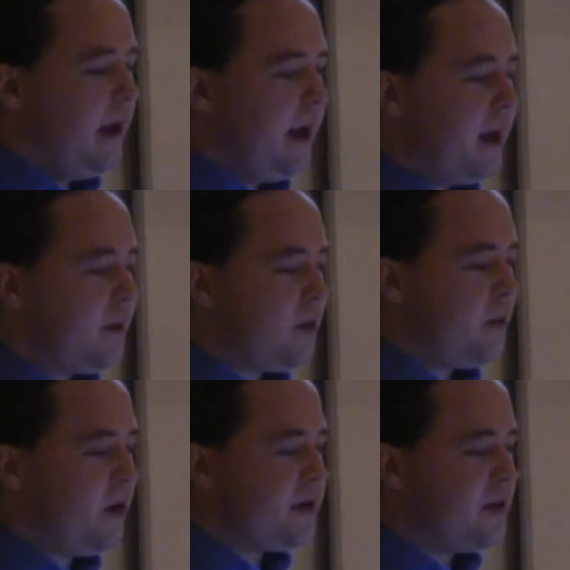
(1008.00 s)
and a
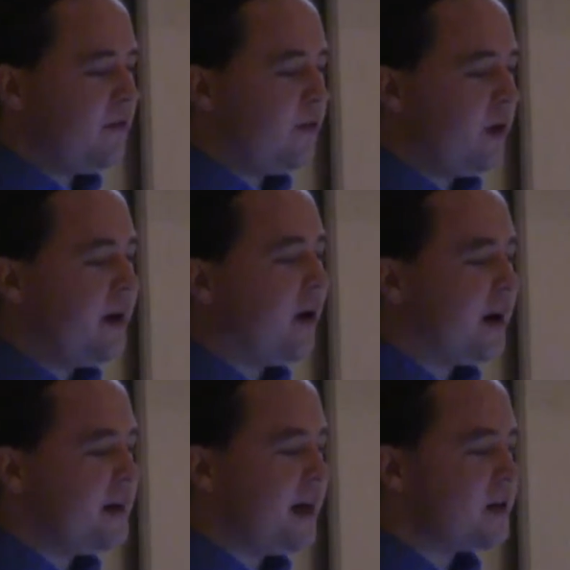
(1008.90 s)
proposal for an
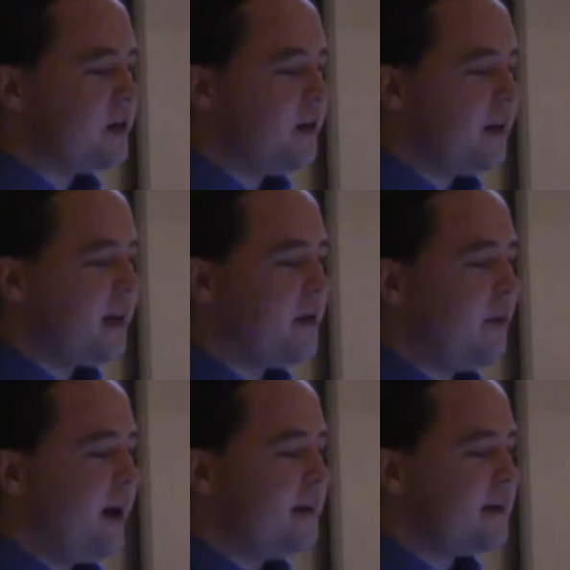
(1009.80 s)
architecture that
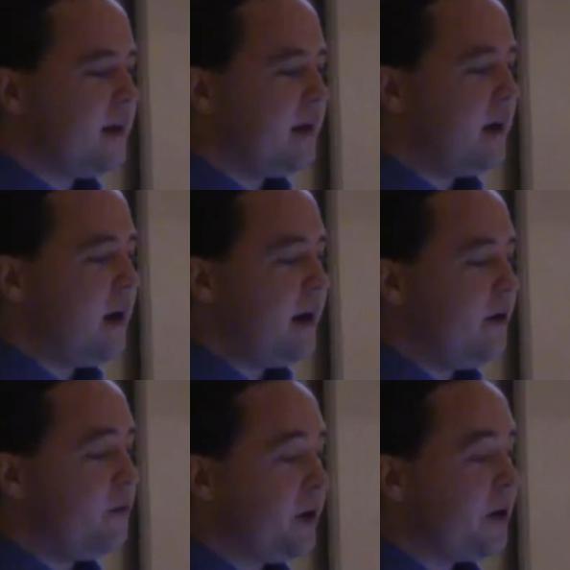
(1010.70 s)
combines a
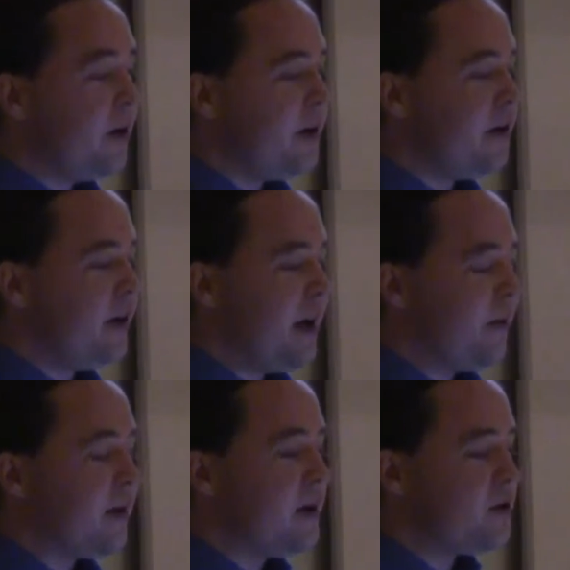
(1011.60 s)
recurrent neural
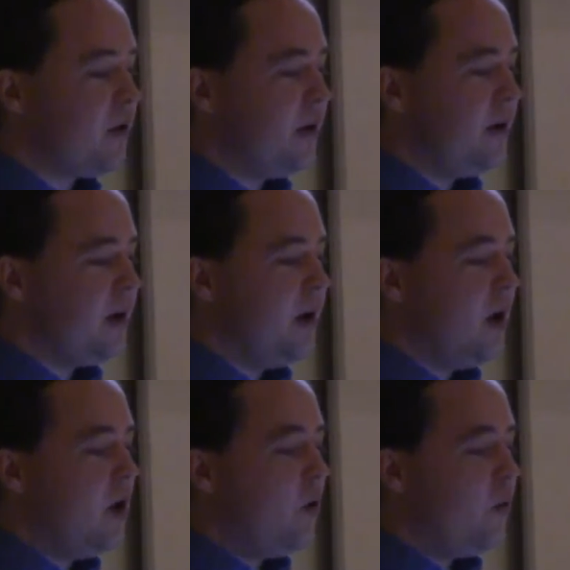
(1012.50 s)
network controller
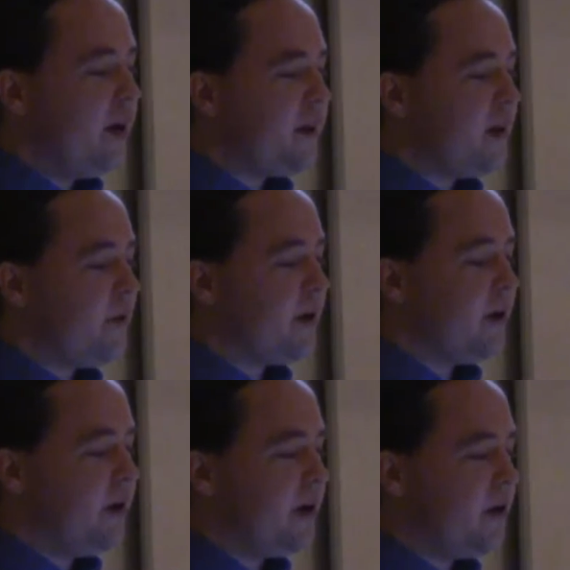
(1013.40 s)
with a
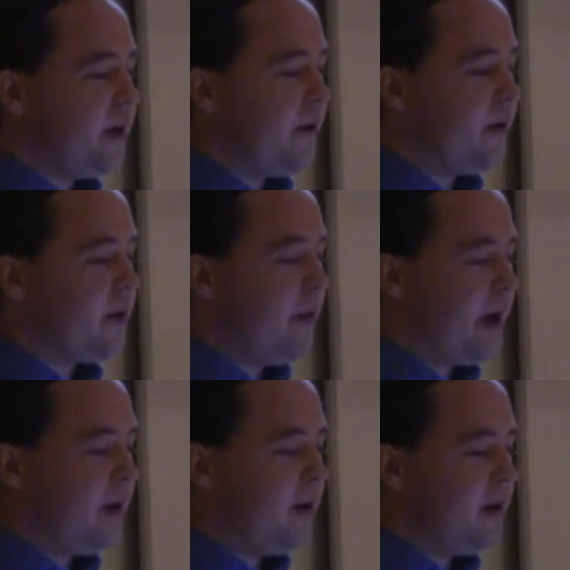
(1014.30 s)
recurrent neural network
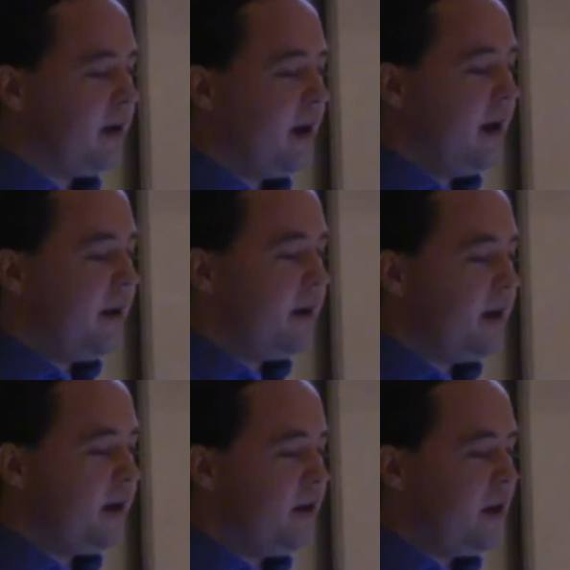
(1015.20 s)
model
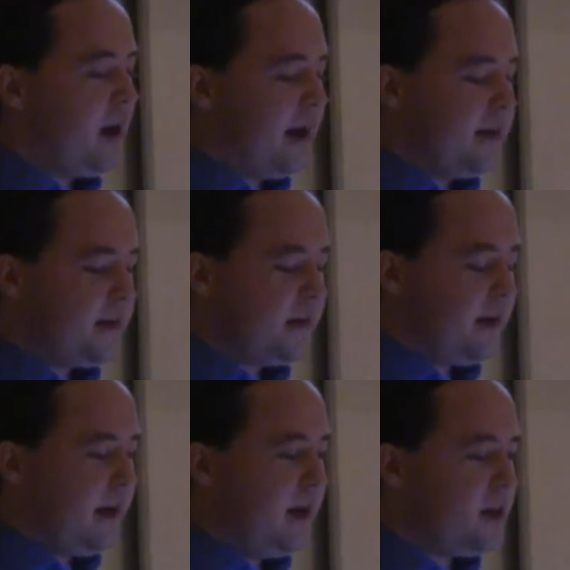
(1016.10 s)
that utilize
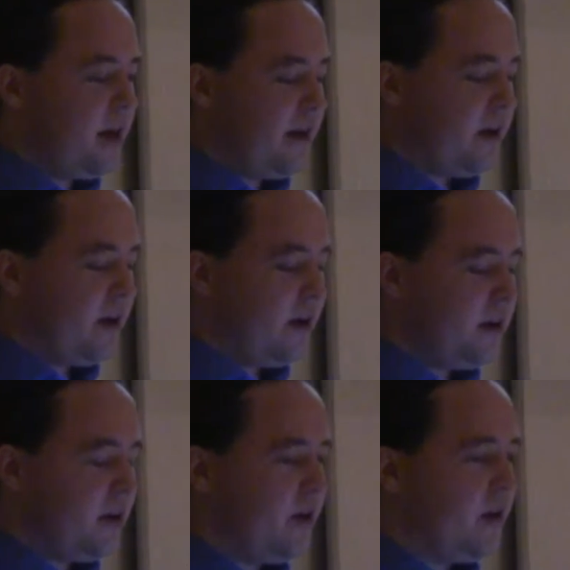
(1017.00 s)
each other
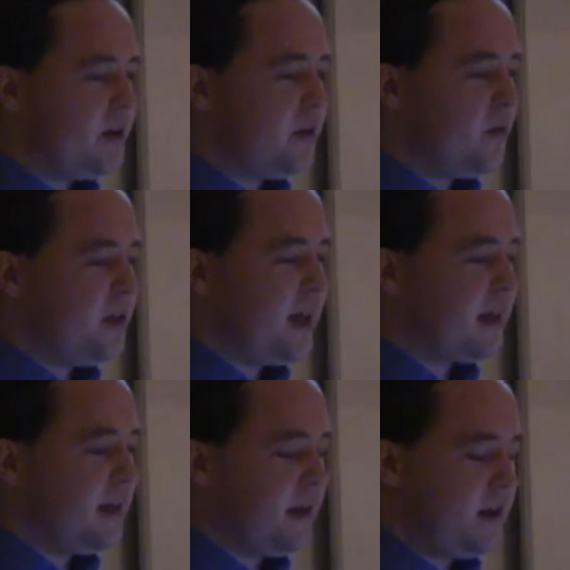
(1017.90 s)
to learn to
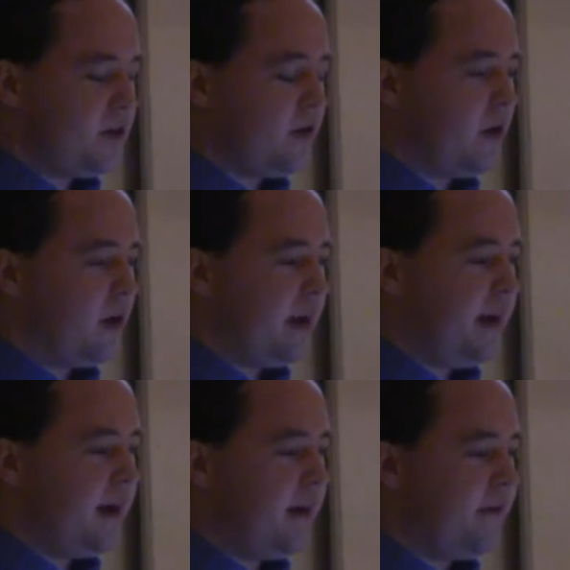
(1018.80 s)
predict and control in
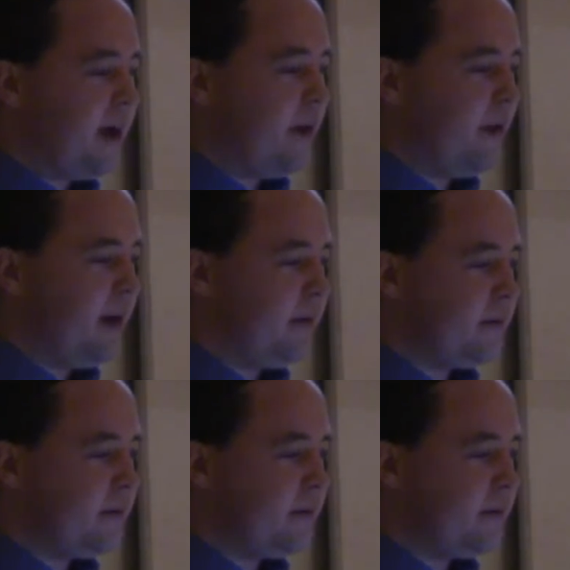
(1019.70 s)
an environment.